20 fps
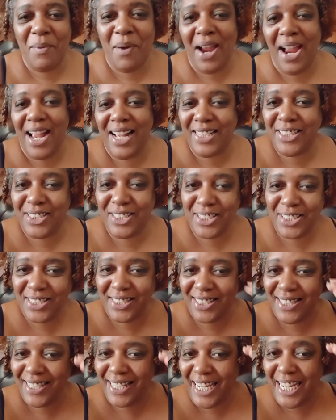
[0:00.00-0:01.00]
where I
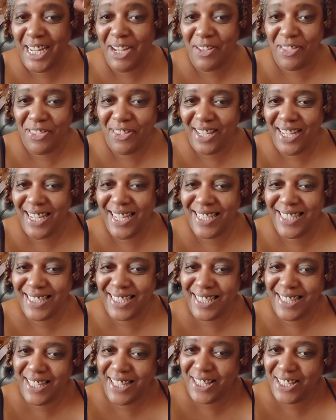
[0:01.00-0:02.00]
just hear things
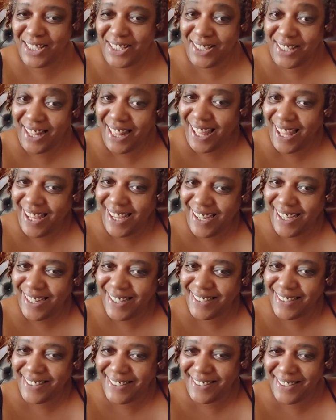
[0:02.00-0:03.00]
and let it
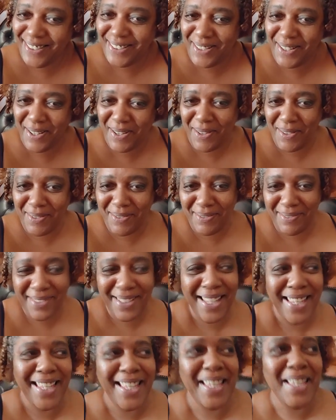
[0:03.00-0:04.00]
slide, you know.
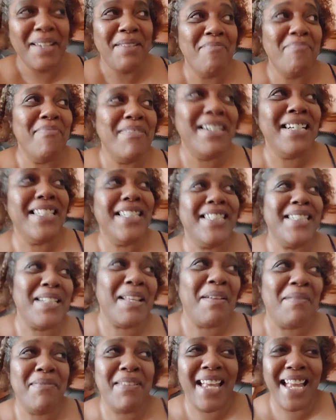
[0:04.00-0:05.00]
But
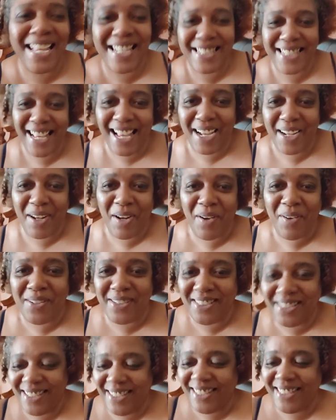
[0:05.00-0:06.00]
some days I go
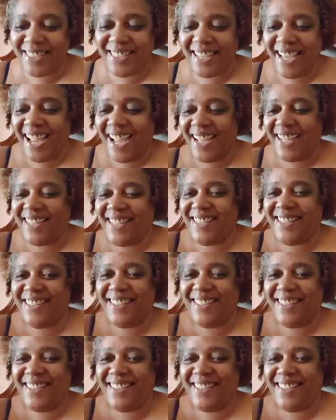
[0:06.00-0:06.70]
into attack.